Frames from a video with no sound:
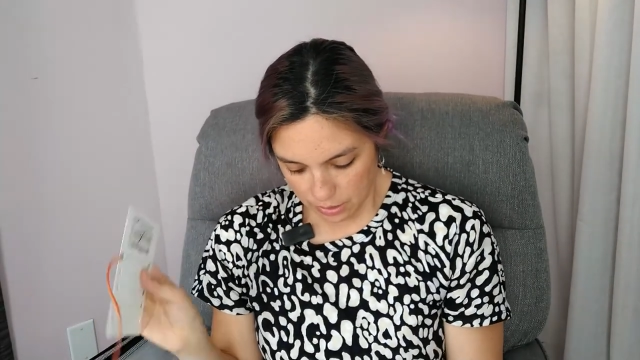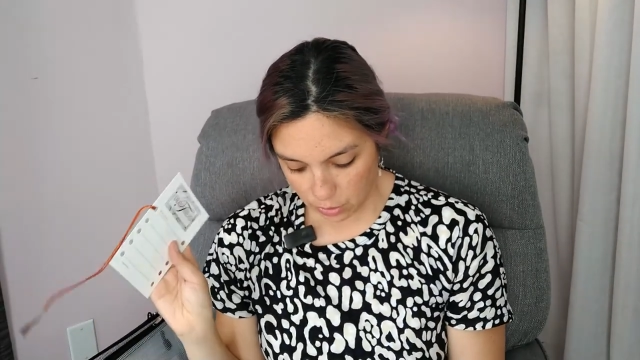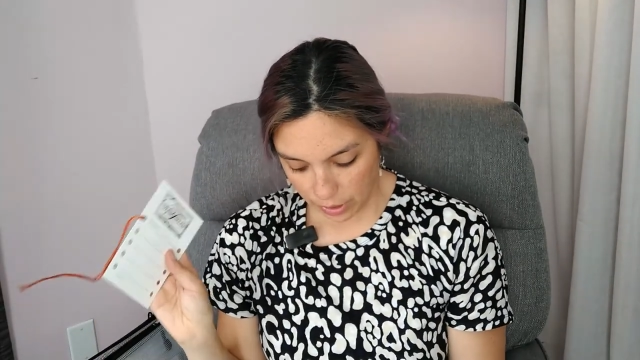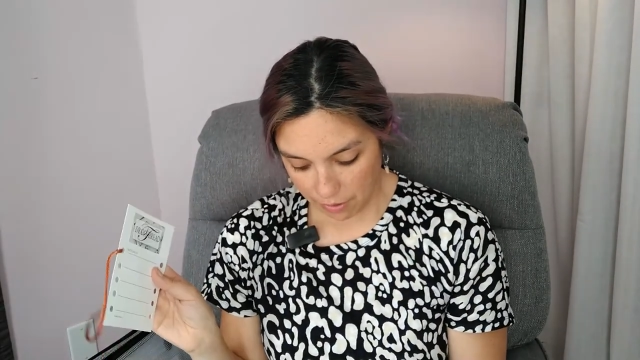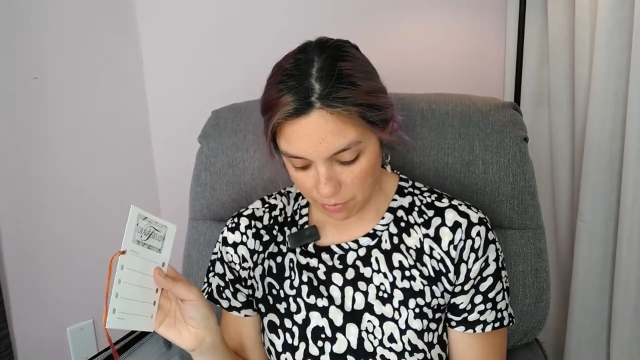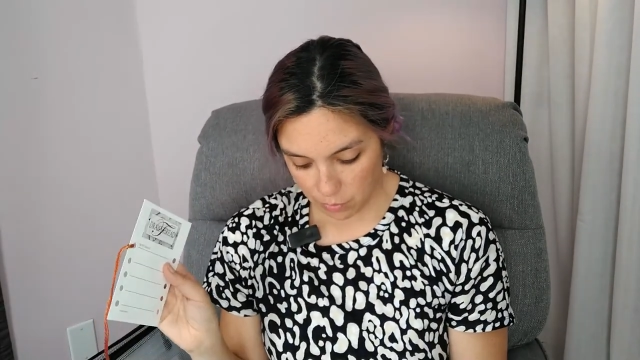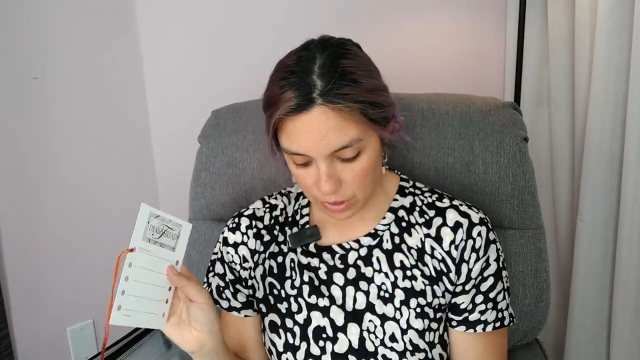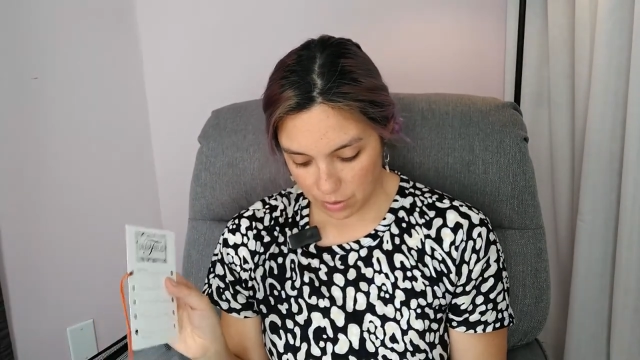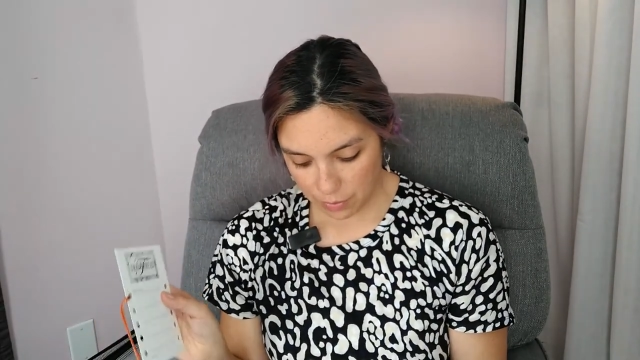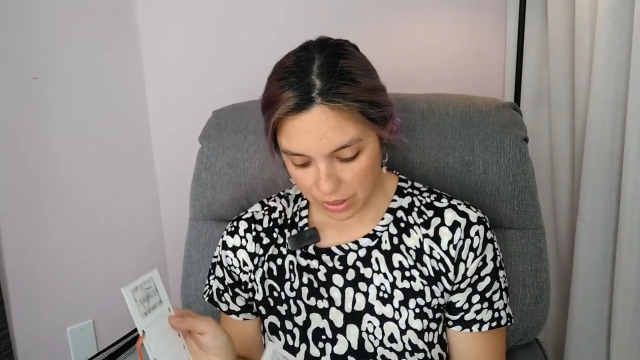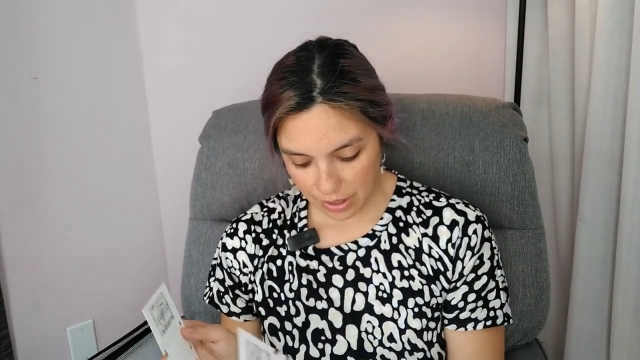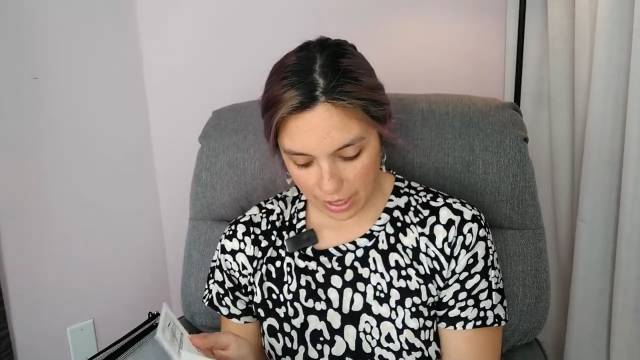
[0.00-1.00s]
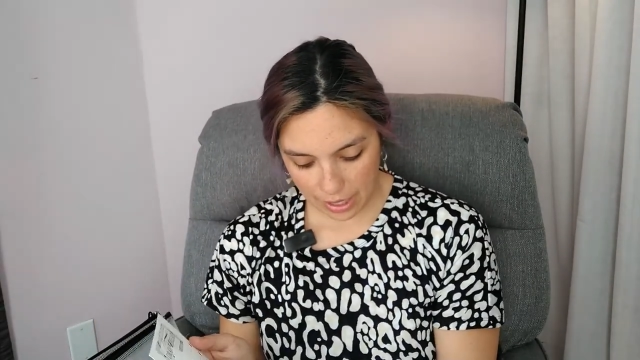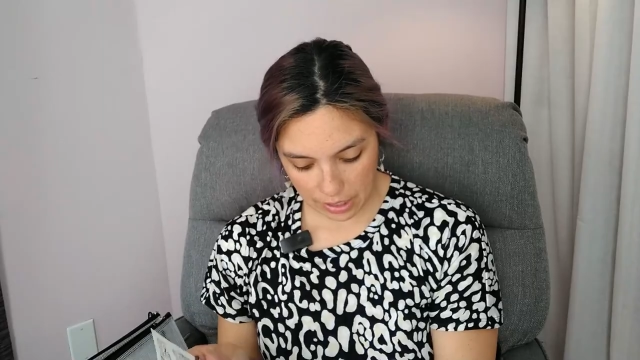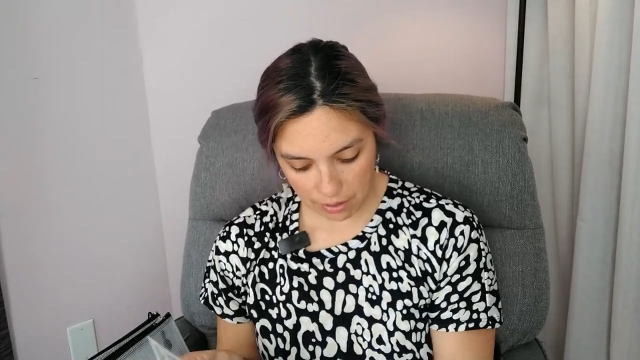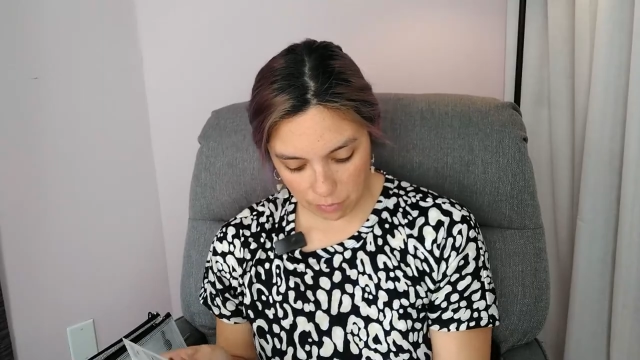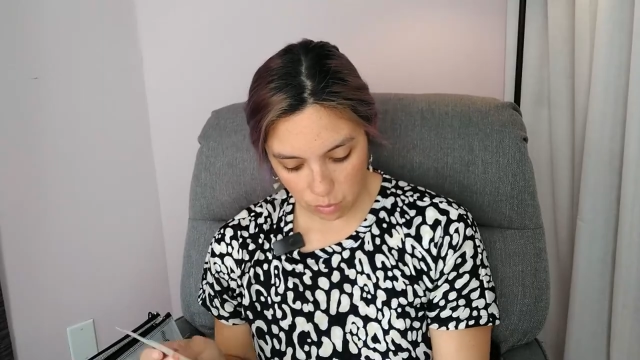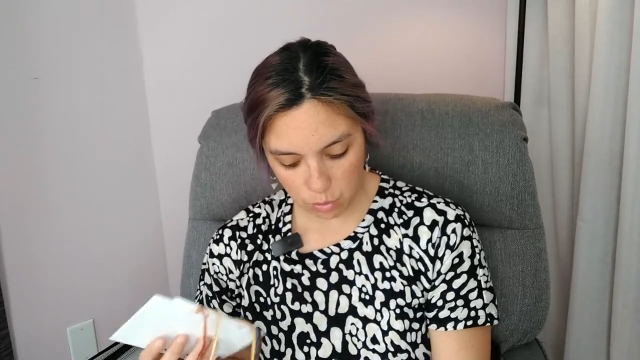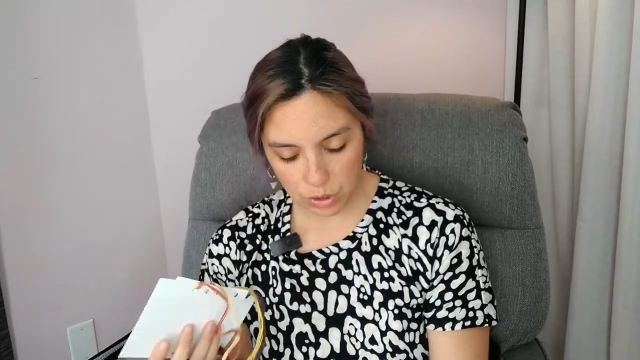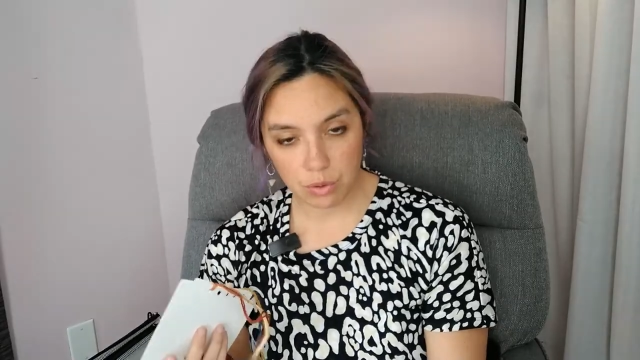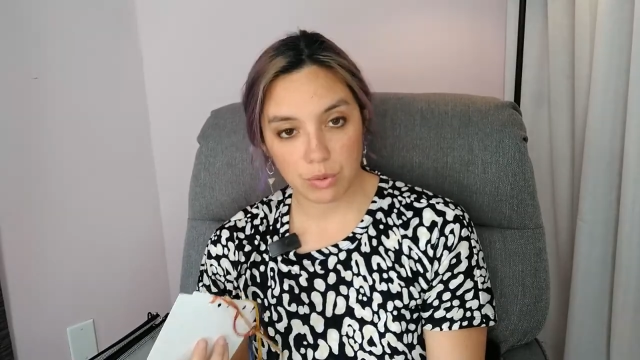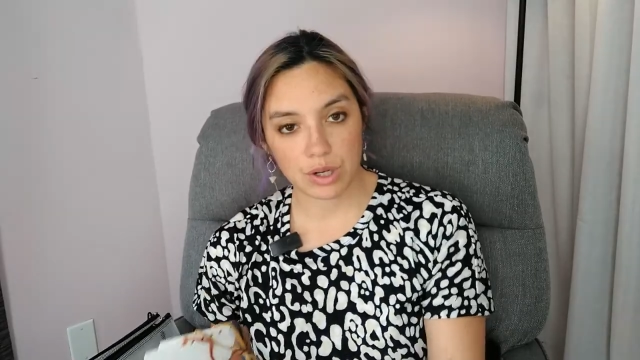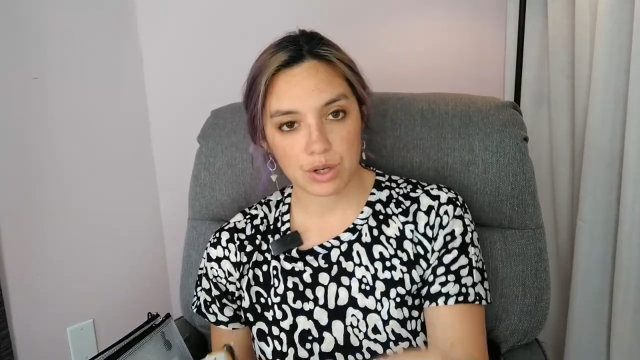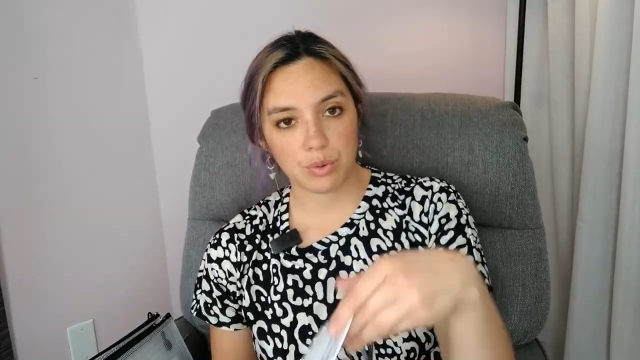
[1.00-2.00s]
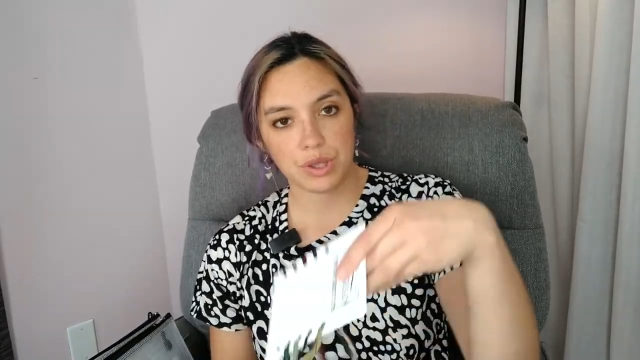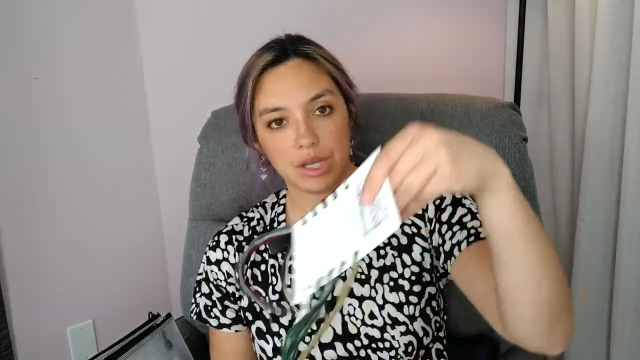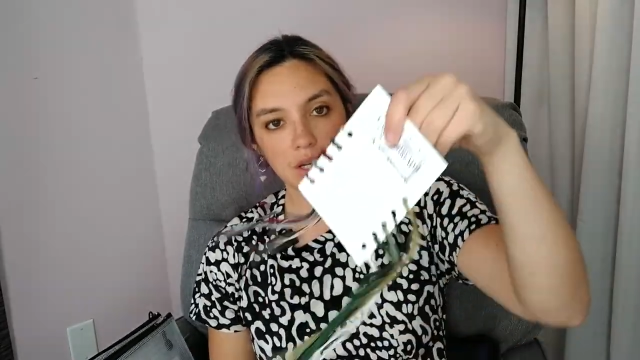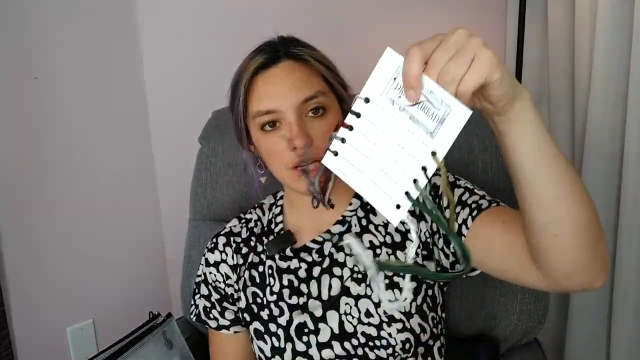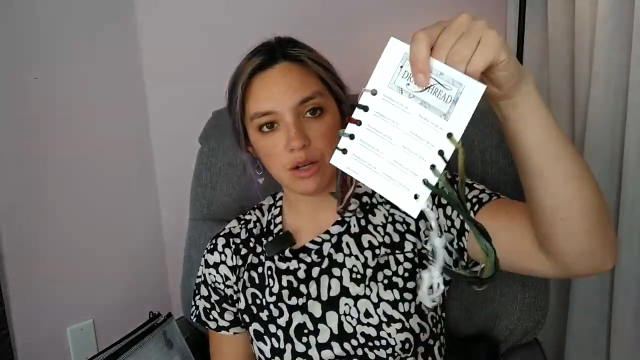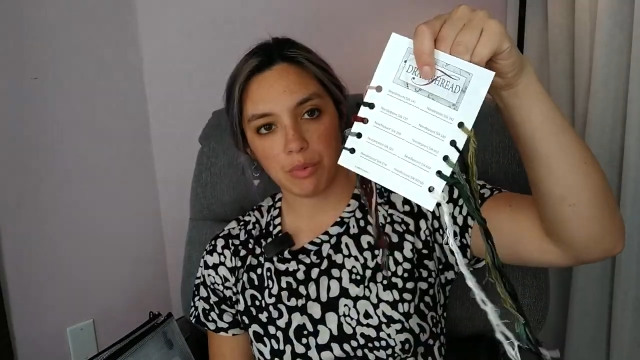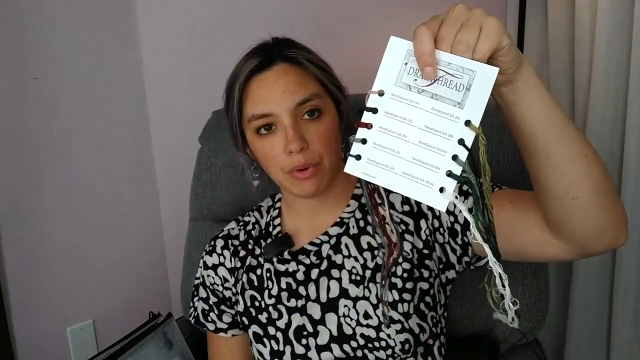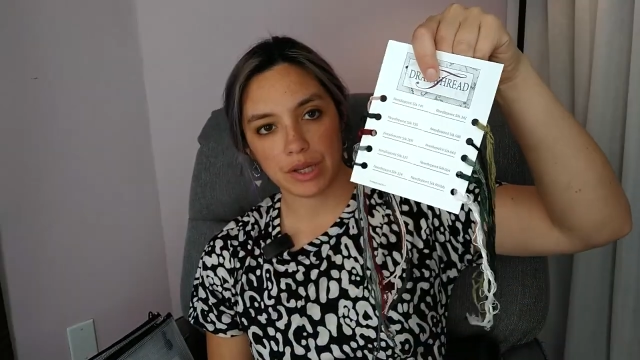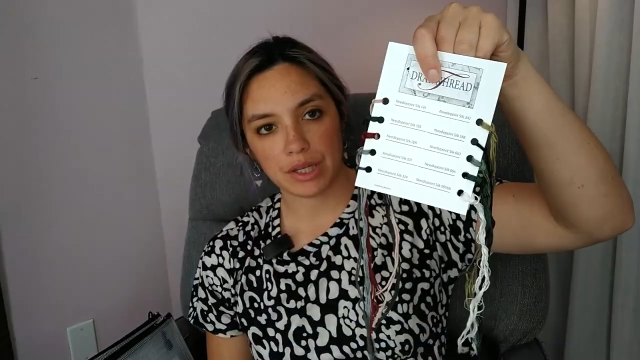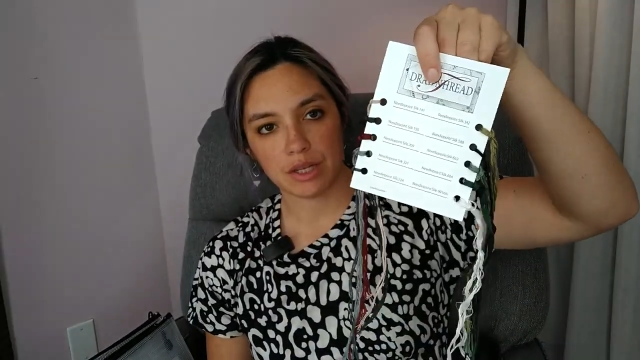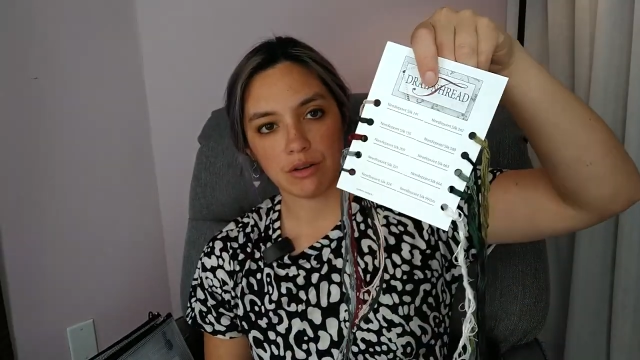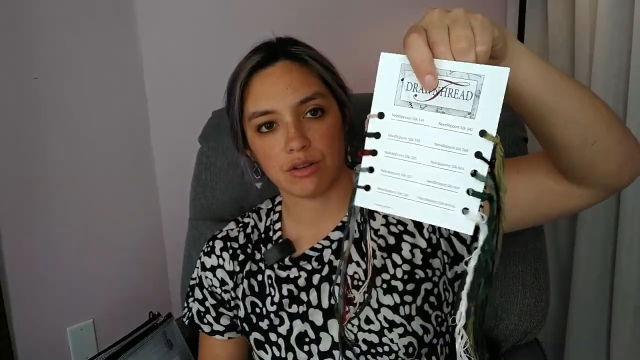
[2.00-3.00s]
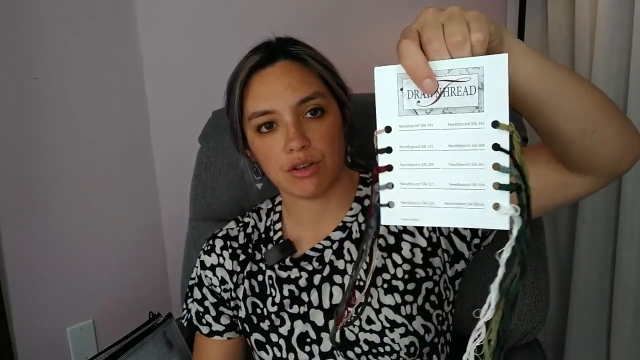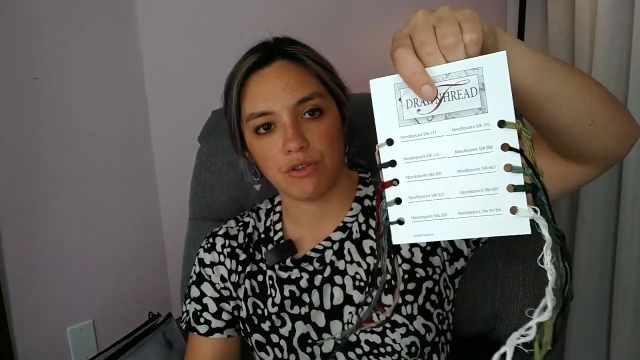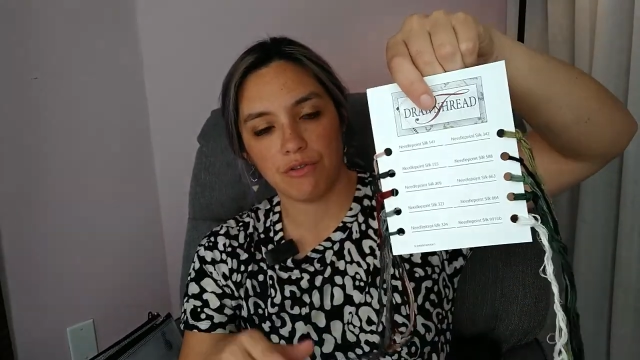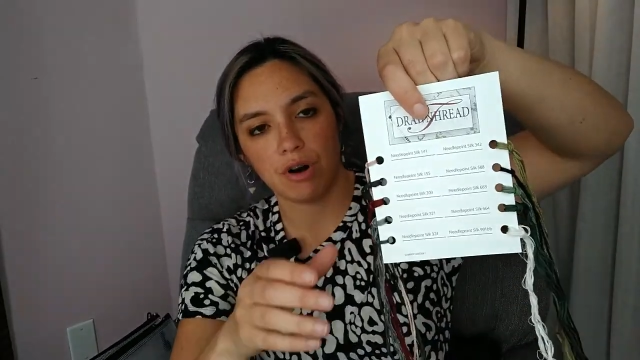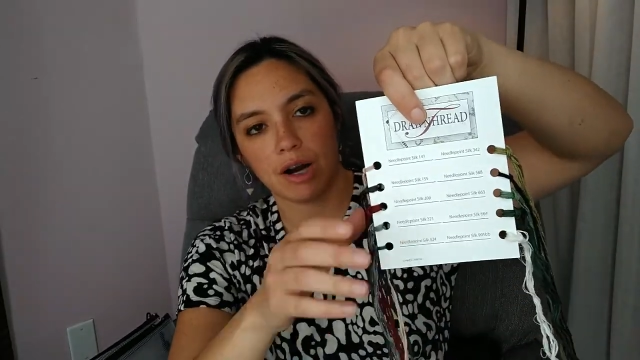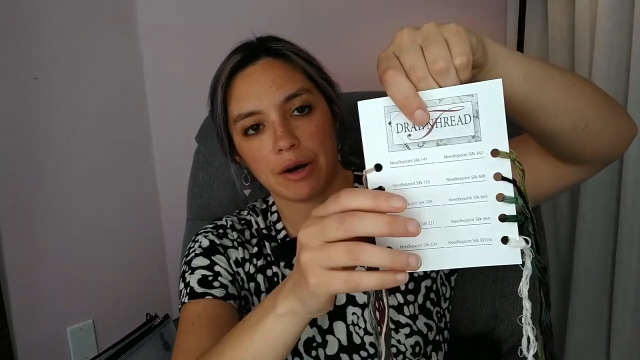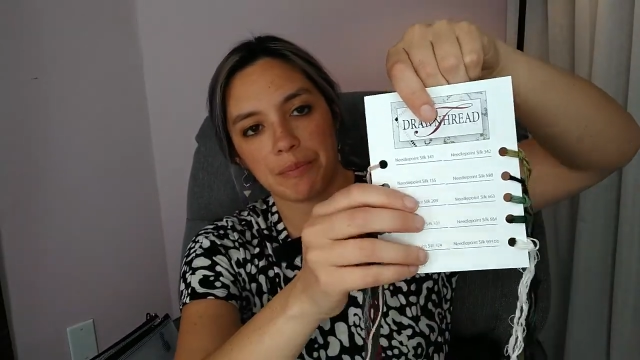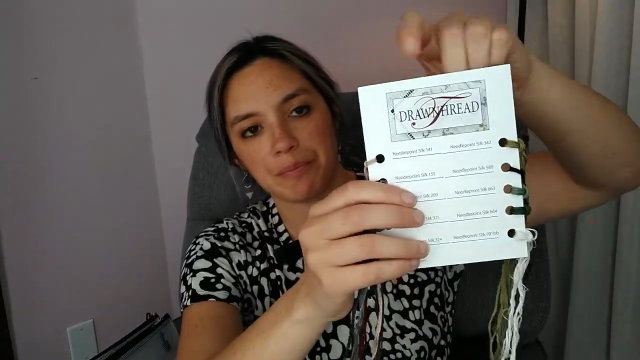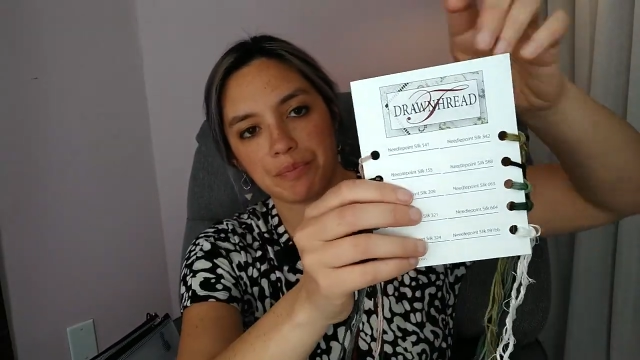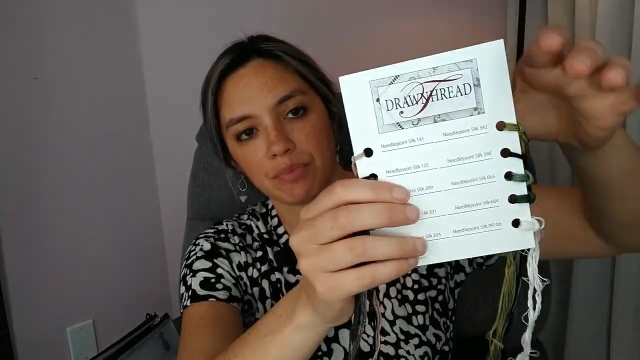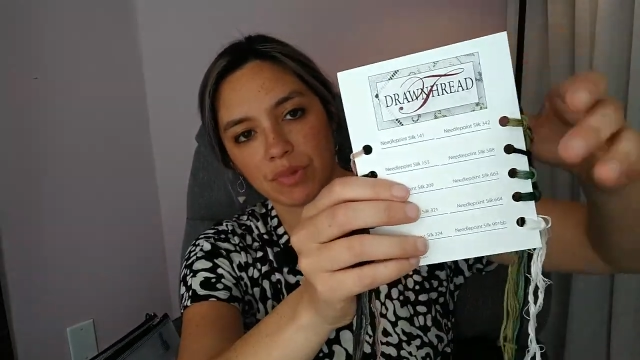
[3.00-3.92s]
So I haven't worked with that. I've only worked with the needlepoint silk so far.